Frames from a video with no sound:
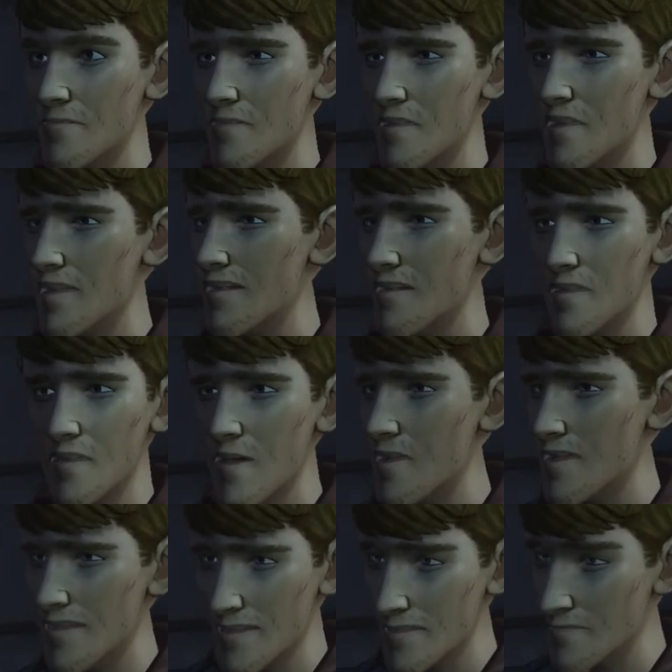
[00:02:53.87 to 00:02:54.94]
Sorry,
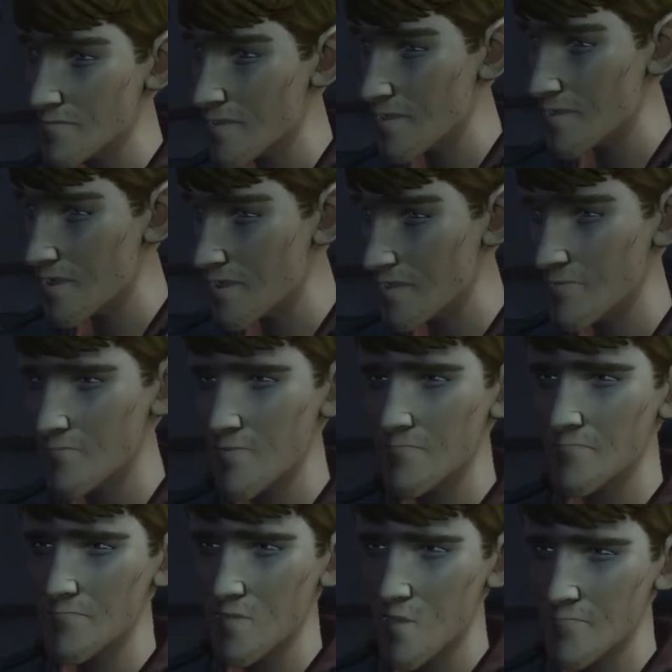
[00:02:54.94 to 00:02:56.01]
sorry. I just got
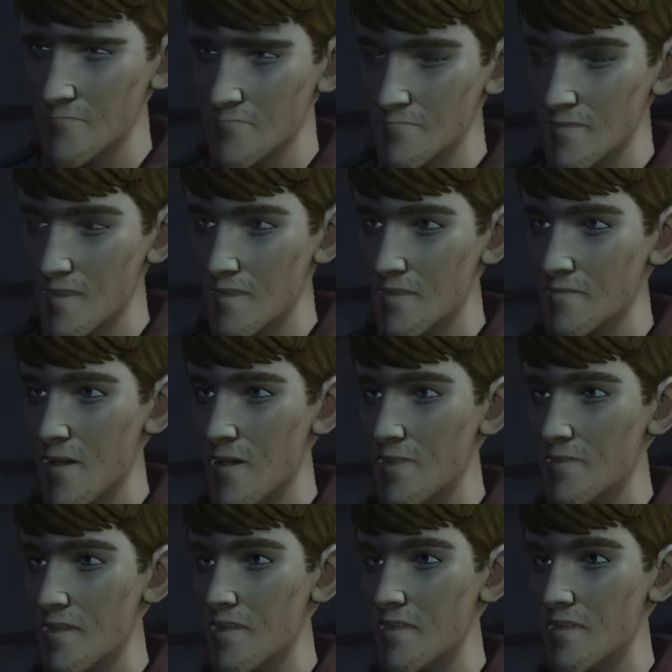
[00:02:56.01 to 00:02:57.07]
spooked by those bells,
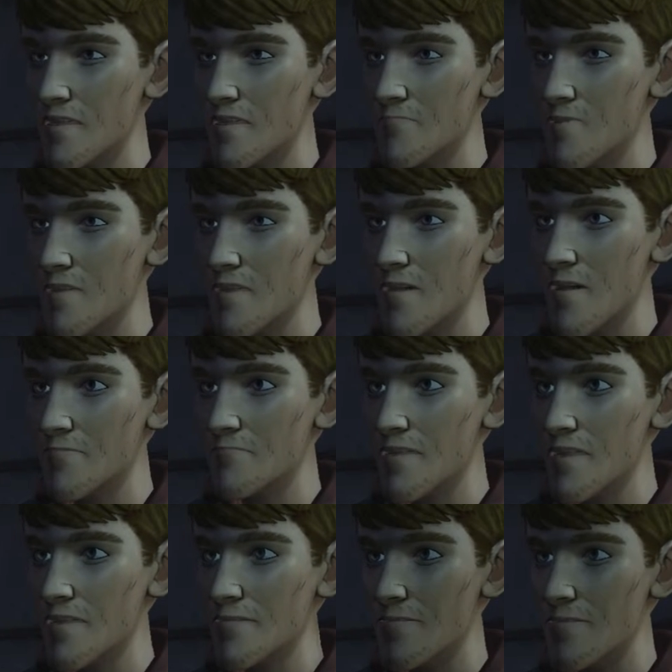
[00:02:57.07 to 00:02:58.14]
and then I heard someone
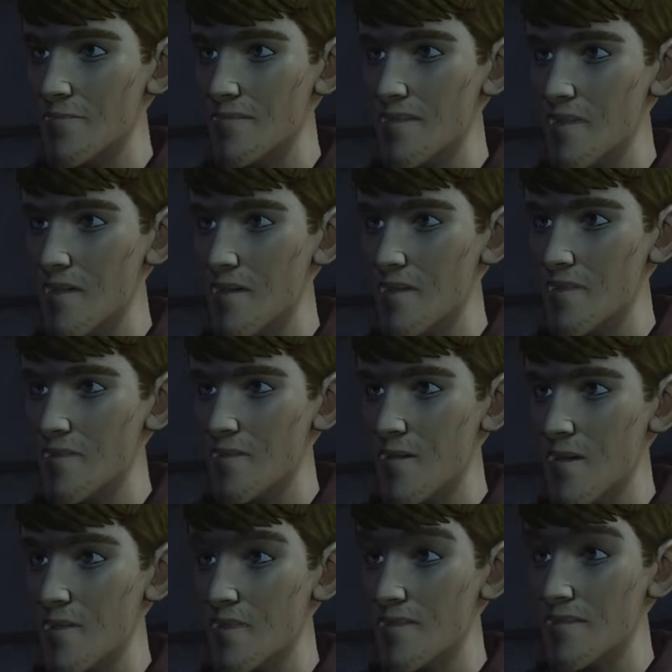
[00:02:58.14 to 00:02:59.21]
coming. Kenny and I still
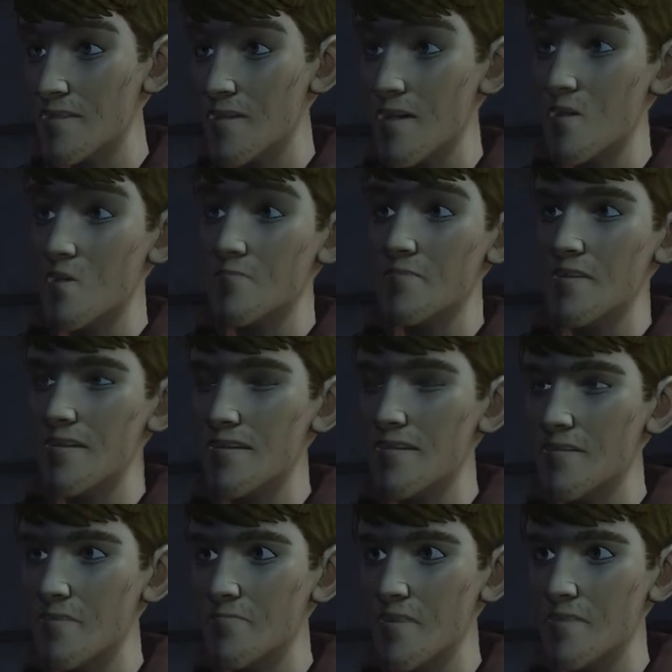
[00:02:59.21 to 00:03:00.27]
can't get the door open to
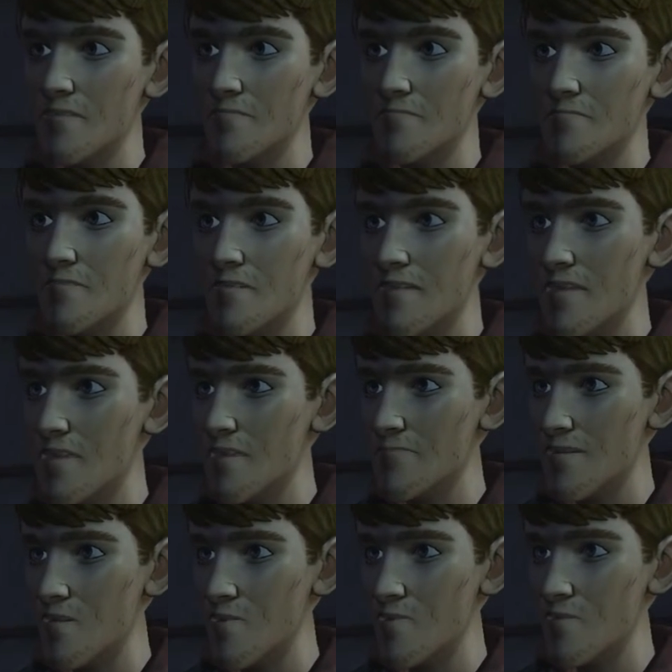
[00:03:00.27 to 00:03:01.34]
the armory. He sent
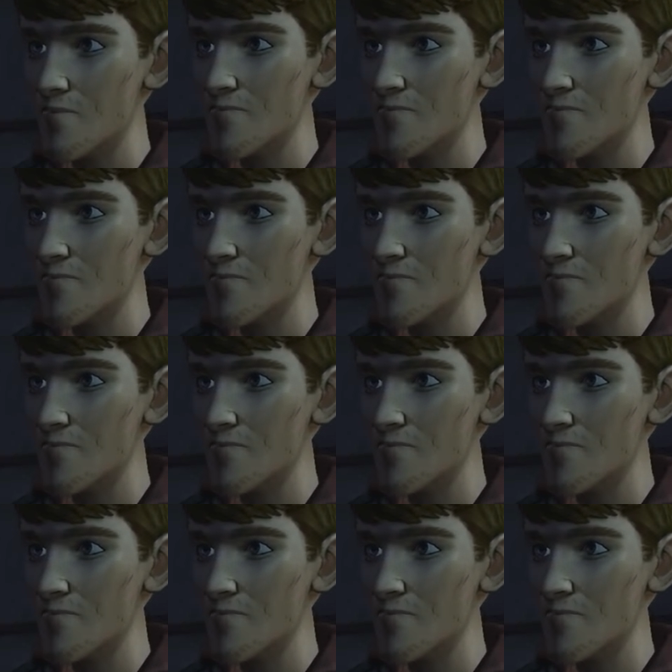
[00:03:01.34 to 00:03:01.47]
me out